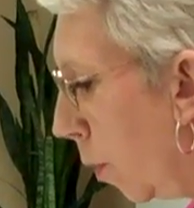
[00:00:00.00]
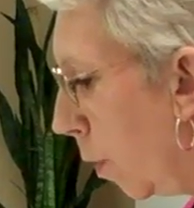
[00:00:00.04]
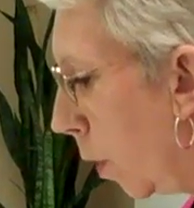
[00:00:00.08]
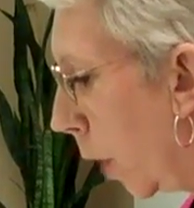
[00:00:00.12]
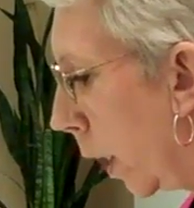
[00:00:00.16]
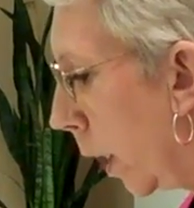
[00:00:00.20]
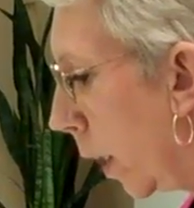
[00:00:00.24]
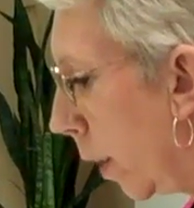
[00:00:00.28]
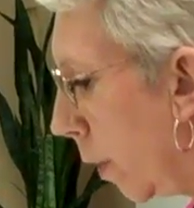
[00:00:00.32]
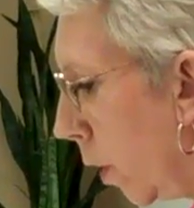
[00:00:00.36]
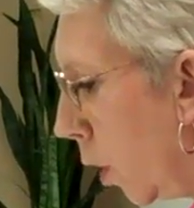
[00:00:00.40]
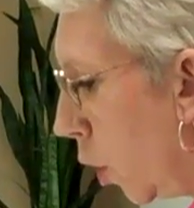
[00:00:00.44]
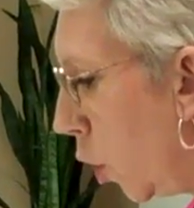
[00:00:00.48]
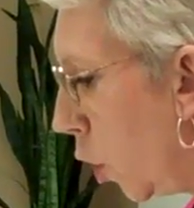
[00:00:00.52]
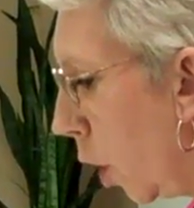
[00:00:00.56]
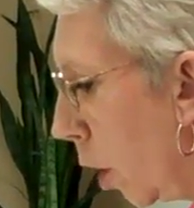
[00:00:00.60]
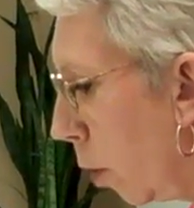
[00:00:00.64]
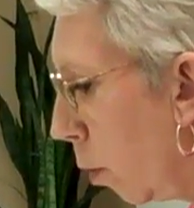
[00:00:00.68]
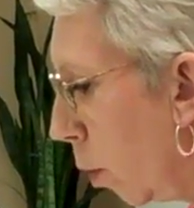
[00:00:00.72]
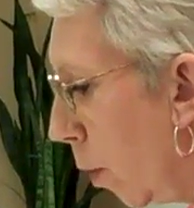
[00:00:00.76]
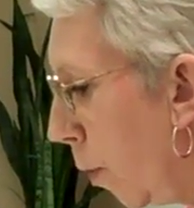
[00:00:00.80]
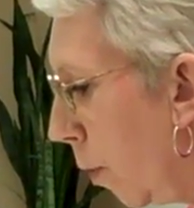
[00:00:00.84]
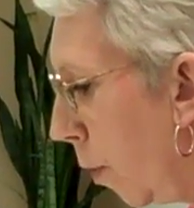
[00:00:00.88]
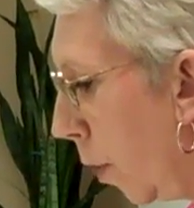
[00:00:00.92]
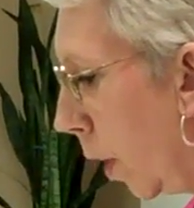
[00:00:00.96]
like in the
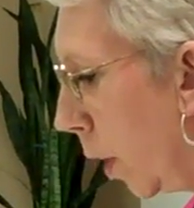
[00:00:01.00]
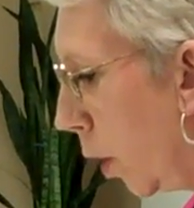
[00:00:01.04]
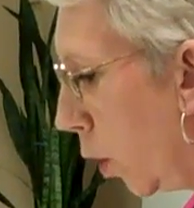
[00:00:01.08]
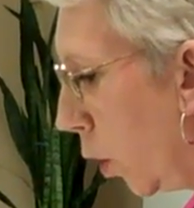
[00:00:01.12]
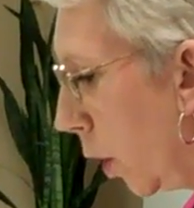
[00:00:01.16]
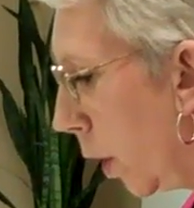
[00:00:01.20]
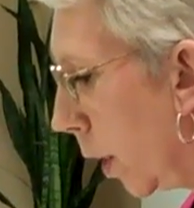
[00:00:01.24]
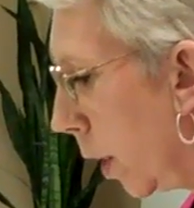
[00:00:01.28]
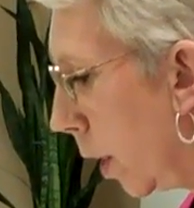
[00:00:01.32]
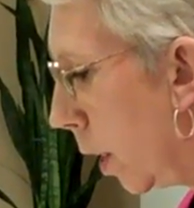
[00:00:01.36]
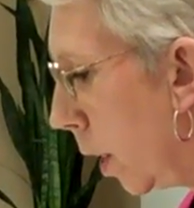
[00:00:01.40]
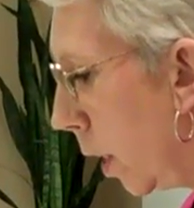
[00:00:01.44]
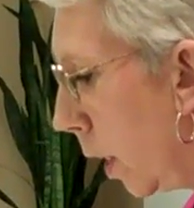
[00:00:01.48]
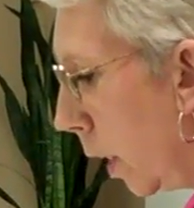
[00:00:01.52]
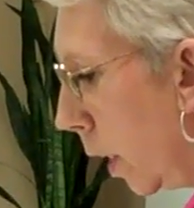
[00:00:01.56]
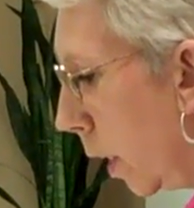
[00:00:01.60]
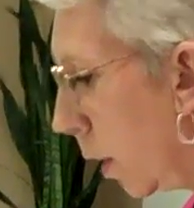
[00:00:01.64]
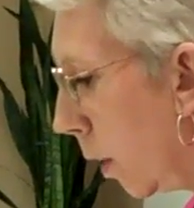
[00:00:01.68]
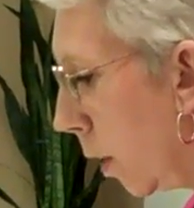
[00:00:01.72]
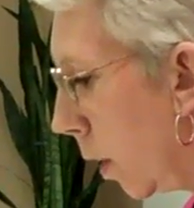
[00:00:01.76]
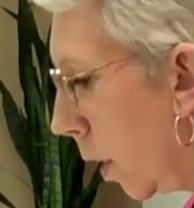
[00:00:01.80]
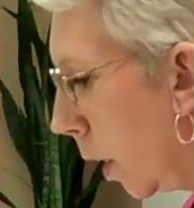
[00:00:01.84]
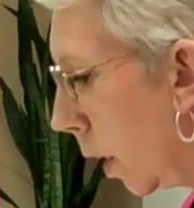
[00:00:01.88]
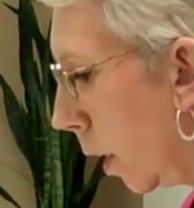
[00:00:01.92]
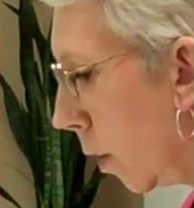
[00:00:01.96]
general fund, you can see
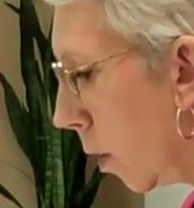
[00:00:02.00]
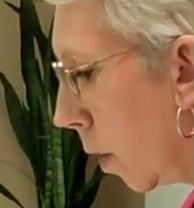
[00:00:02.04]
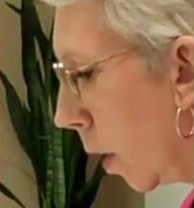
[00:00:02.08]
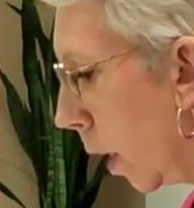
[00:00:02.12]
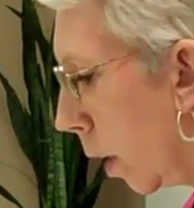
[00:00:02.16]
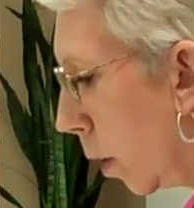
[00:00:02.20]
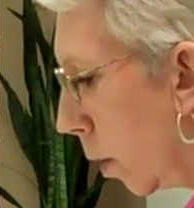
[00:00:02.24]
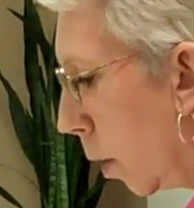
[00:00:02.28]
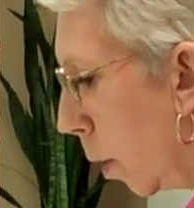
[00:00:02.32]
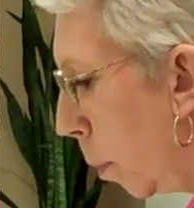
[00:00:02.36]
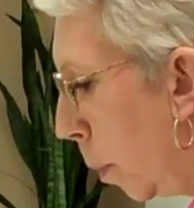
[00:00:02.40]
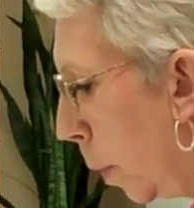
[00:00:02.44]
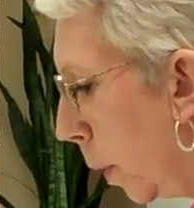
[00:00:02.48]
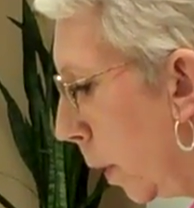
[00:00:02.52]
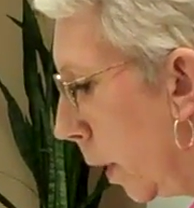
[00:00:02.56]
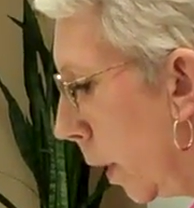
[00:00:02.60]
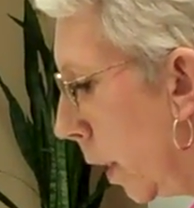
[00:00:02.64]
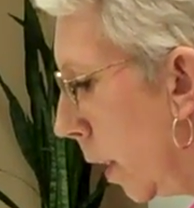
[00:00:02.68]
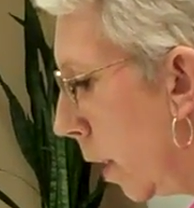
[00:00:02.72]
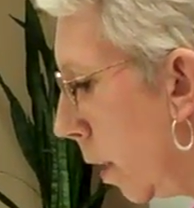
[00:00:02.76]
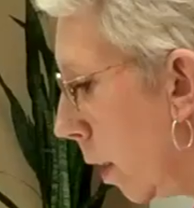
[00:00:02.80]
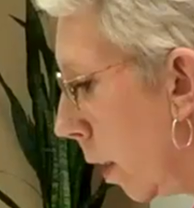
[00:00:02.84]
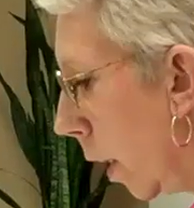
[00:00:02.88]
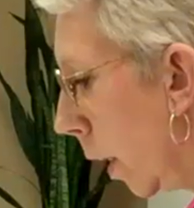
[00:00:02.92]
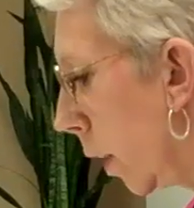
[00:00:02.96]
it's things like the
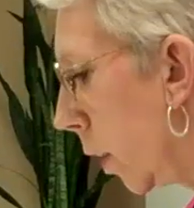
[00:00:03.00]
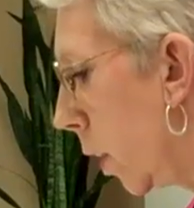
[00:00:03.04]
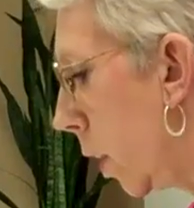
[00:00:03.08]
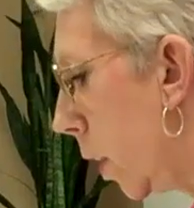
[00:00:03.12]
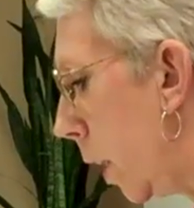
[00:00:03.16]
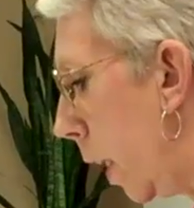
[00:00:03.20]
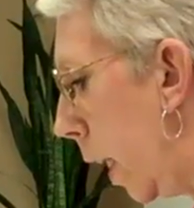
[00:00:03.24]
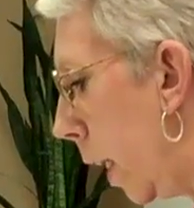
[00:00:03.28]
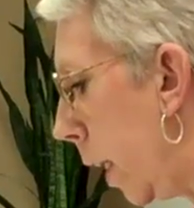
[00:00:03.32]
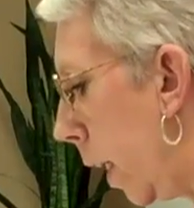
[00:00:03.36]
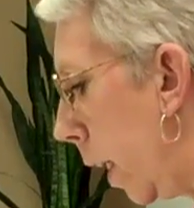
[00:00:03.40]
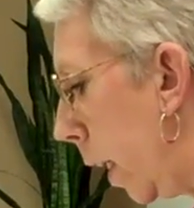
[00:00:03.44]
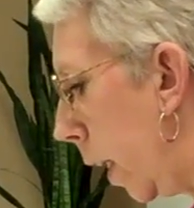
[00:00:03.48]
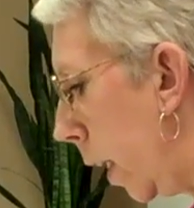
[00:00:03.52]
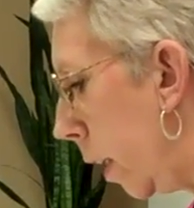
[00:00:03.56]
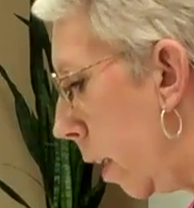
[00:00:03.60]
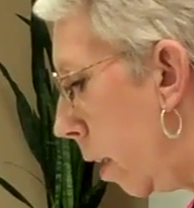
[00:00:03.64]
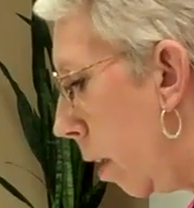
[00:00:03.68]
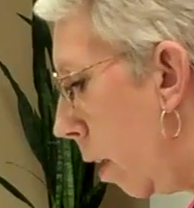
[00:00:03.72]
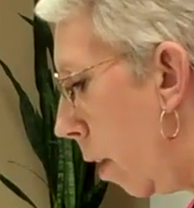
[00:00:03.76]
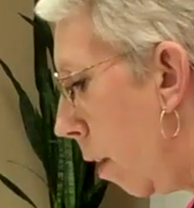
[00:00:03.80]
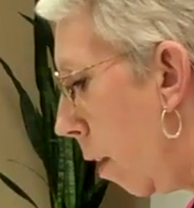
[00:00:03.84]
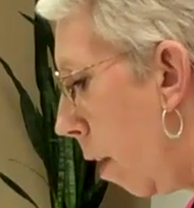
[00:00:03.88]
police, like state aid